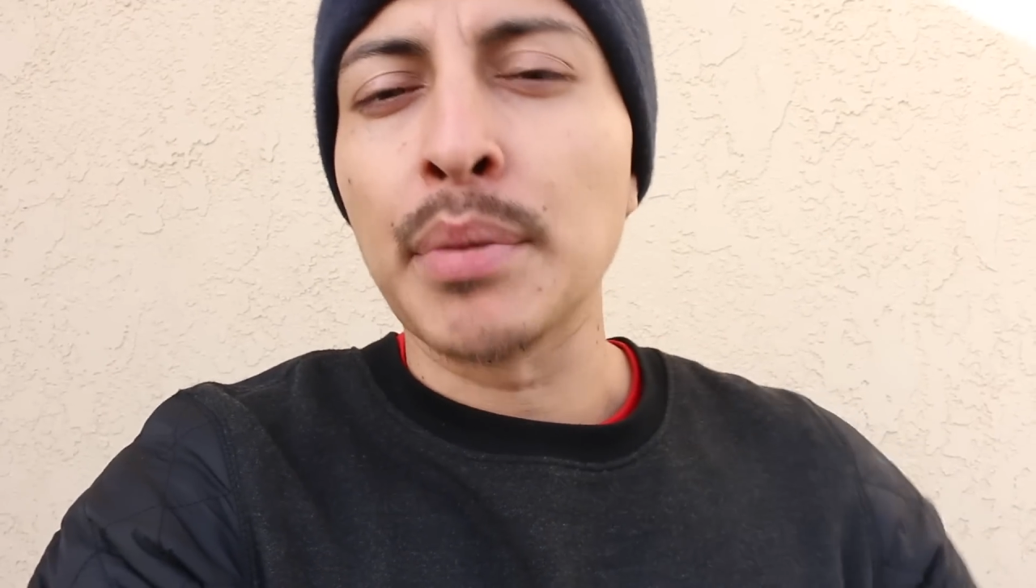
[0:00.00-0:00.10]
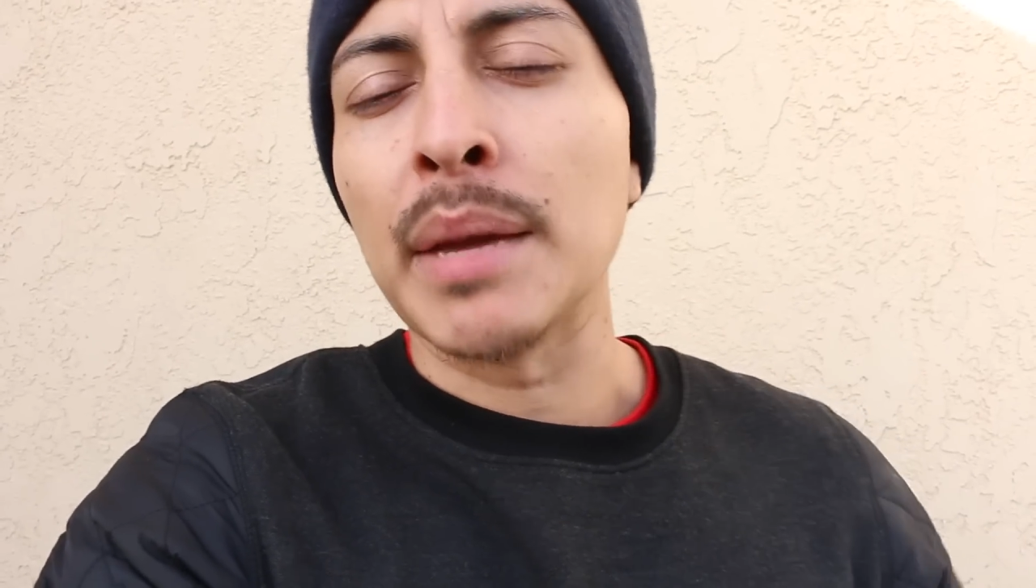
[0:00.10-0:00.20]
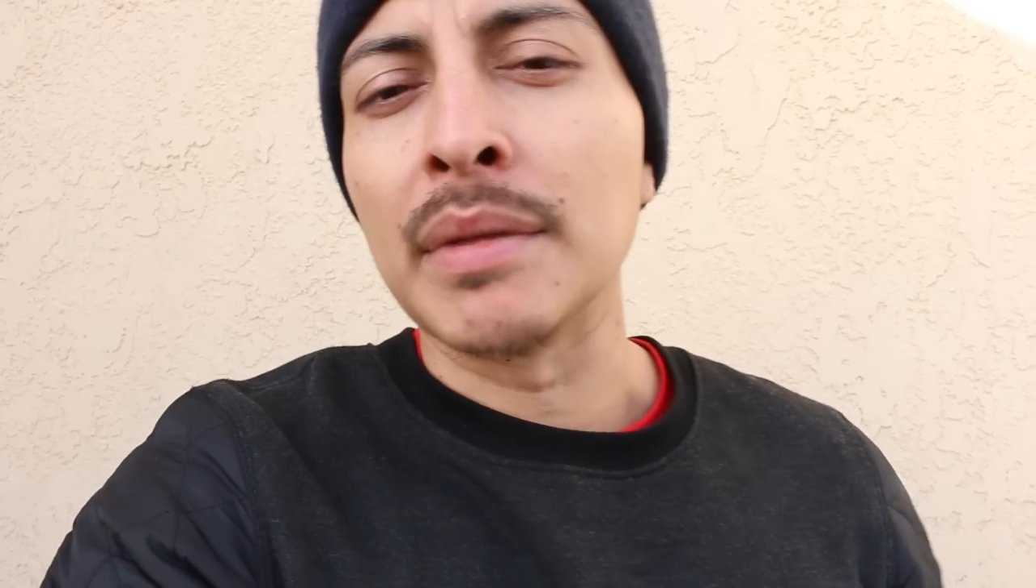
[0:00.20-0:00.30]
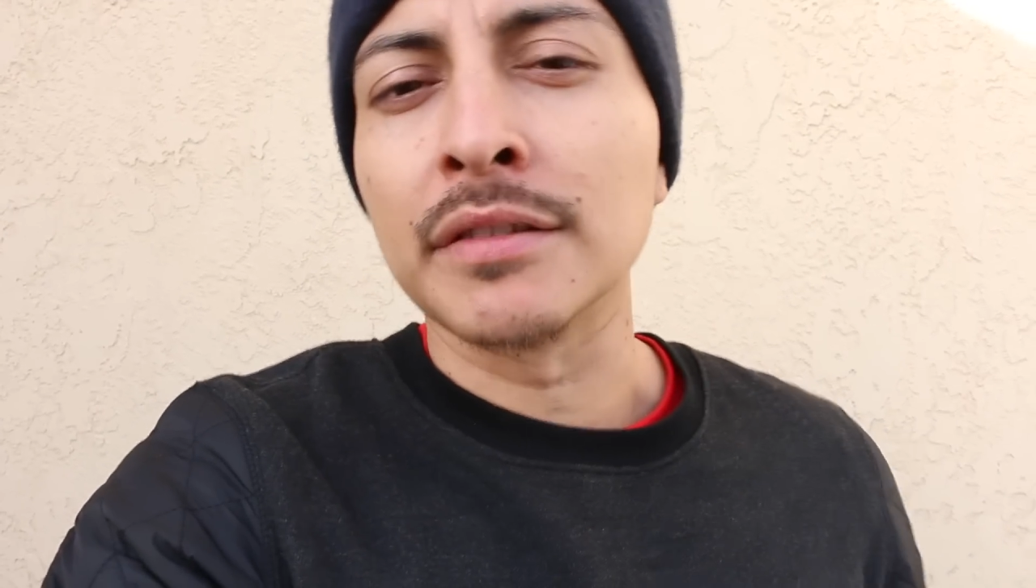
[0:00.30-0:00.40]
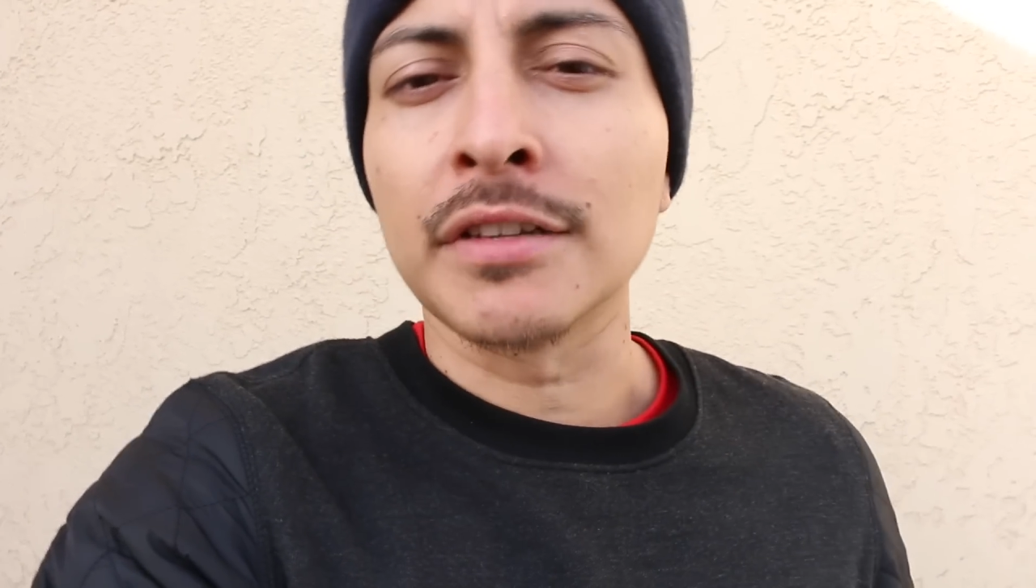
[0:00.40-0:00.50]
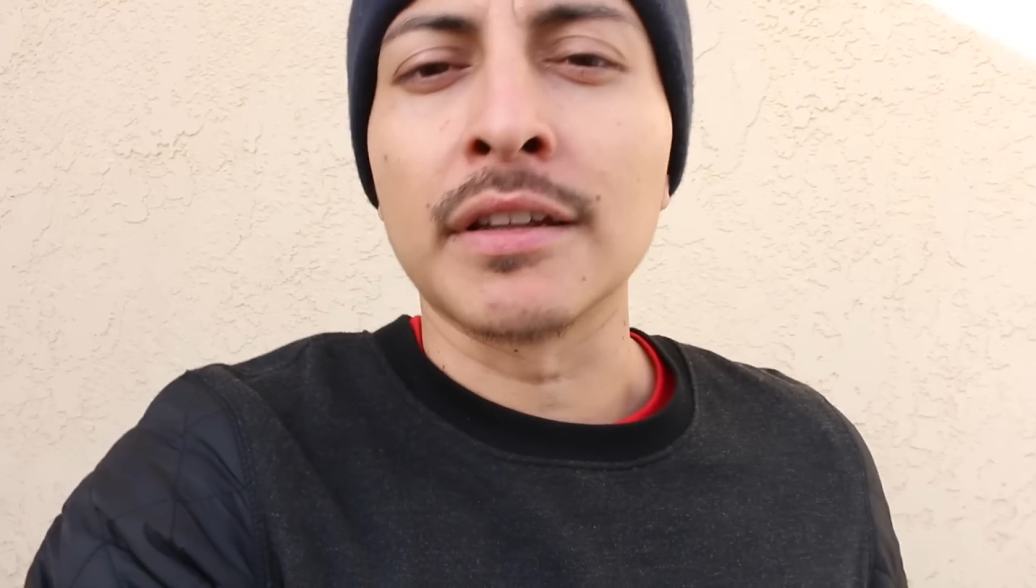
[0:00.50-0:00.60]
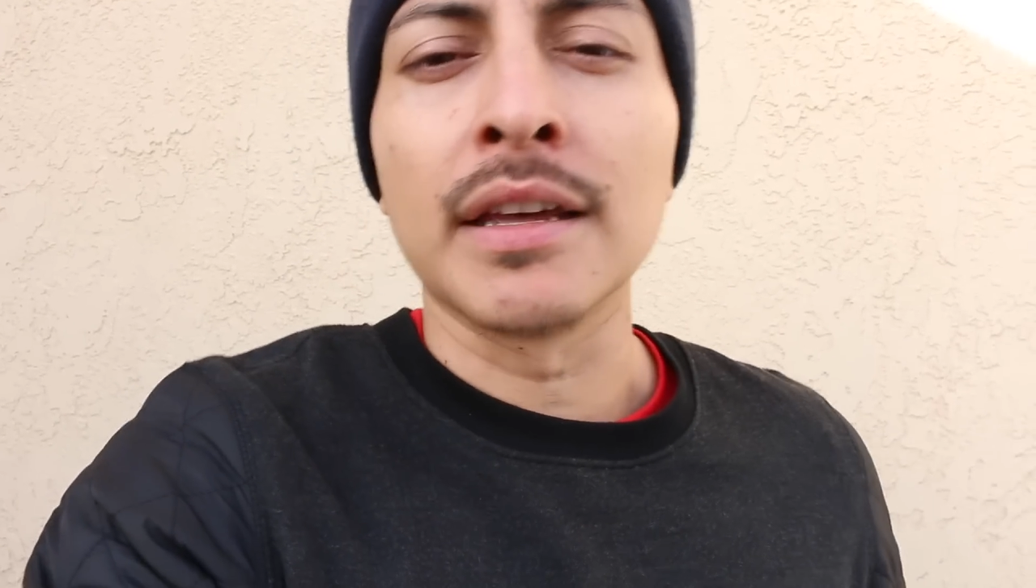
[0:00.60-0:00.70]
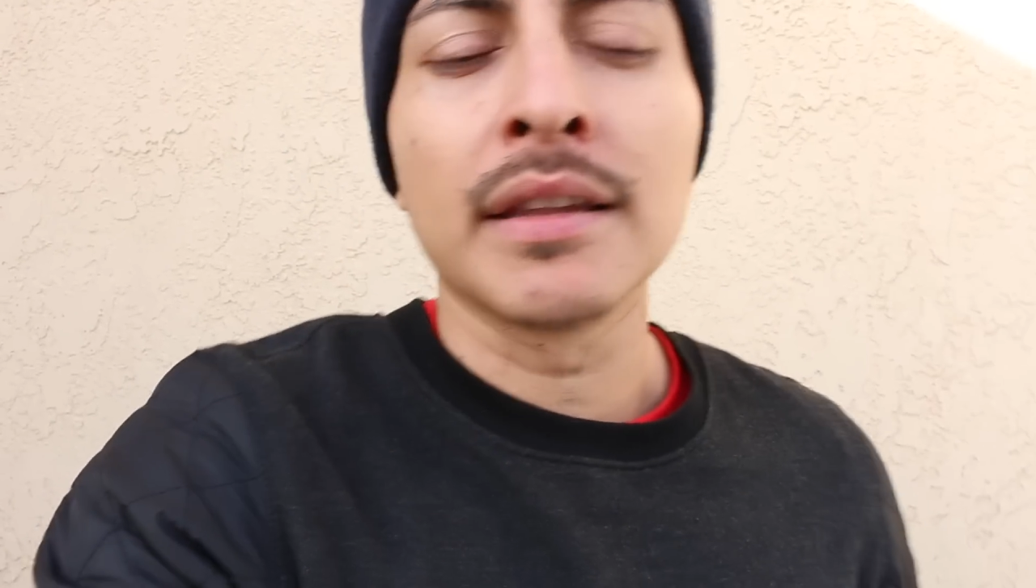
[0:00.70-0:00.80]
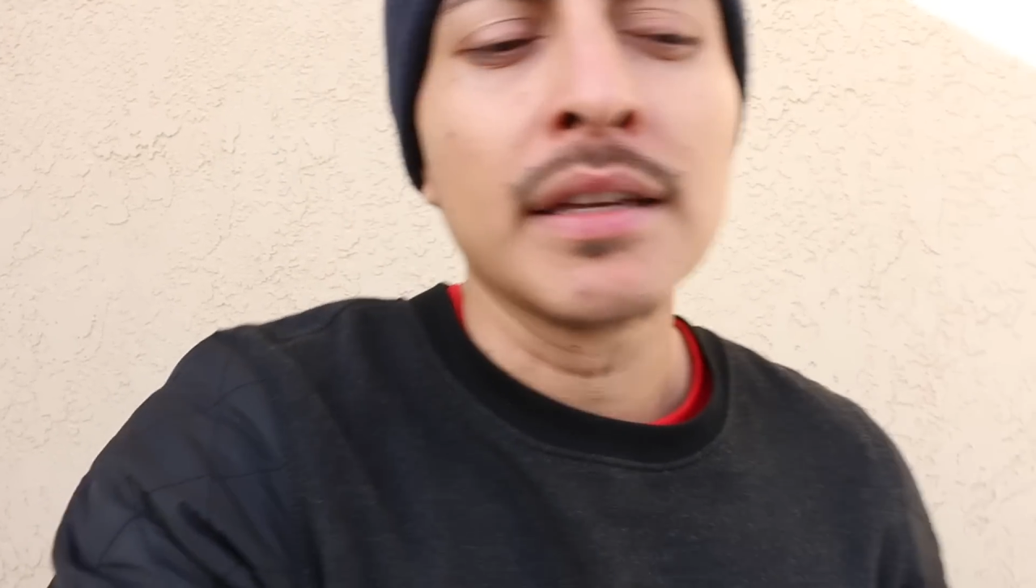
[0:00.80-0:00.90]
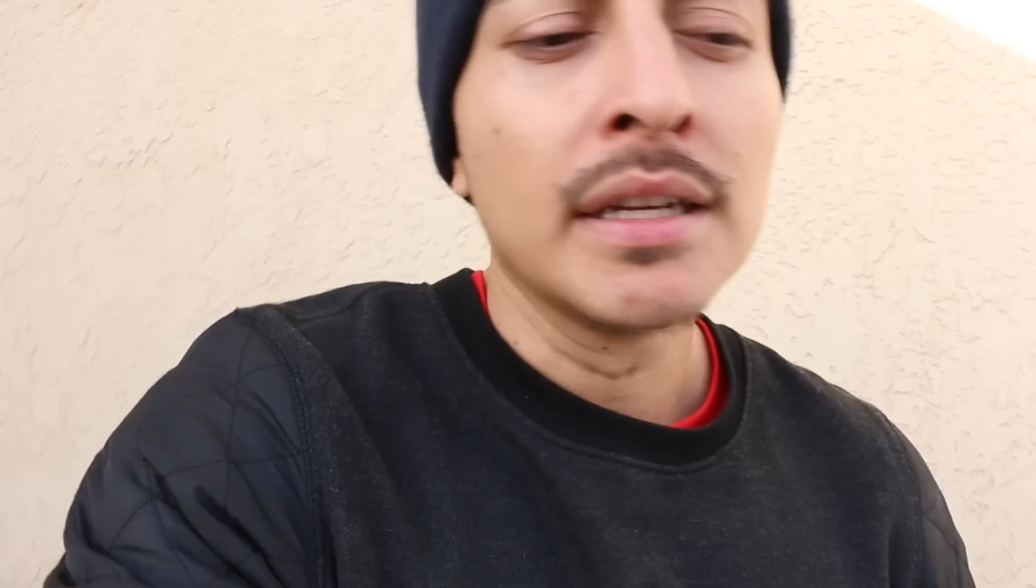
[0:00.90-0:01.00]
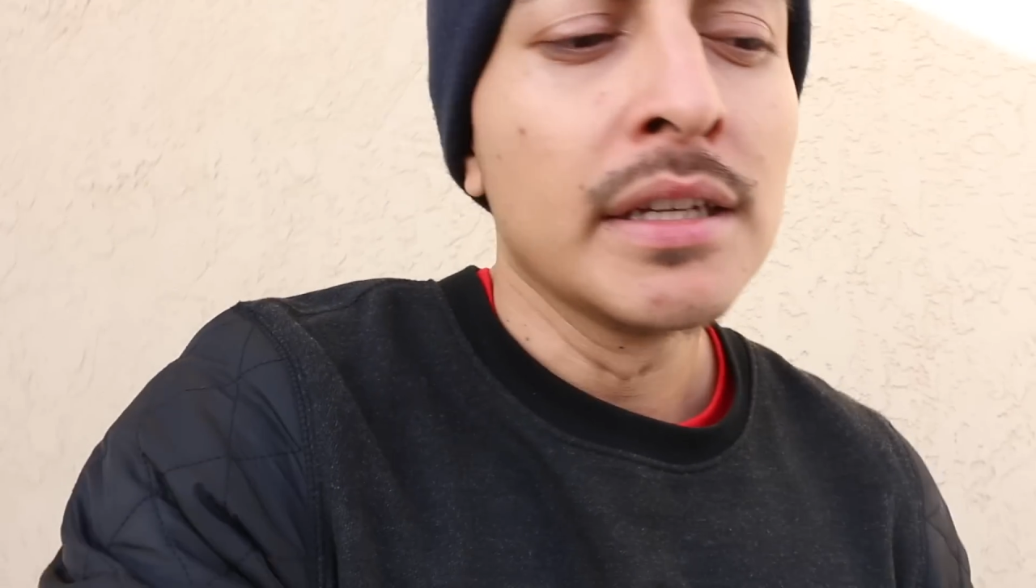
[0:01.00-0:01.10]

payments on it.